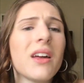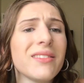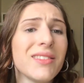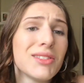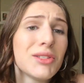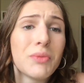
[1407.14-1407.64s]

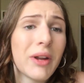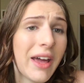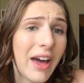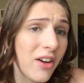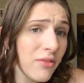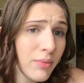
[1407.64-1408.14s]
this is what I
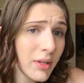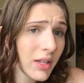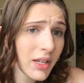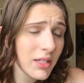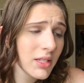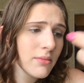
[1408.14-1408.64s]
have, but
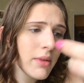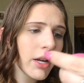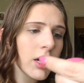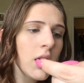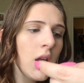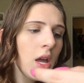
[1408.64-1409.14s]
like it doesn't
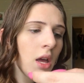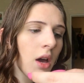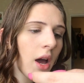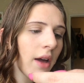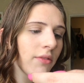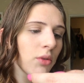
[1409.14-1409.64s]
matter.
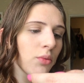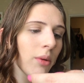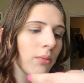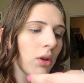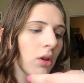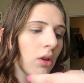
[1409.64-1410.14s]
I have the
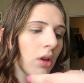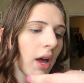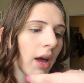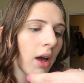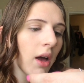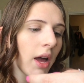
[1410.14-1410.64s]
Rimmel
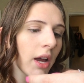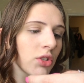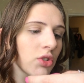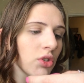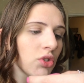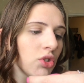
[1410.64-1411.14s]

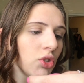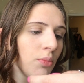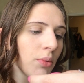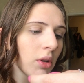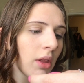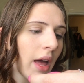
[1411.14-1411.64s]
Extra
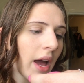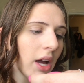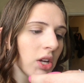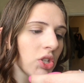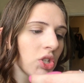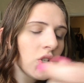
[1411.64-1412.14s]
Super
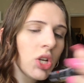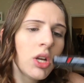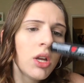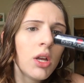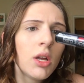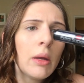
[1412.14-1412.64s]
Lash
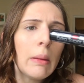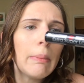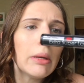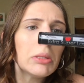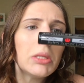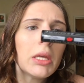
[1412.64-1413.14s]

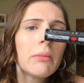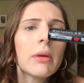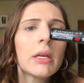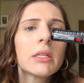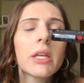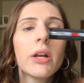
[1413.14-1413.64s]
Building
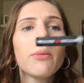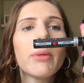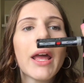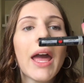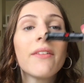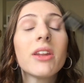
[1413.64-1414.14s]
Mascara,
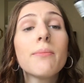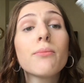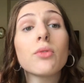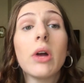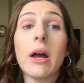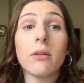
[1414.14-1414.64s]
but I have it in
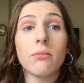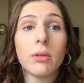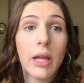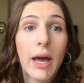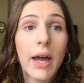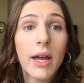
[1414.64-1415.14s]
brown
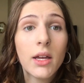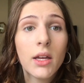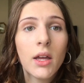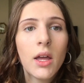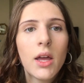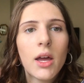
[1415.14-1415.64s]
black.
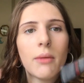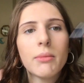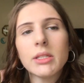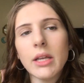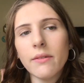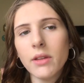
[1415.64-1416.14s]
And
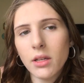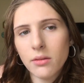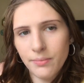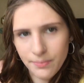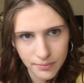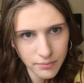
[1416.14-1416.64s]
because I have like,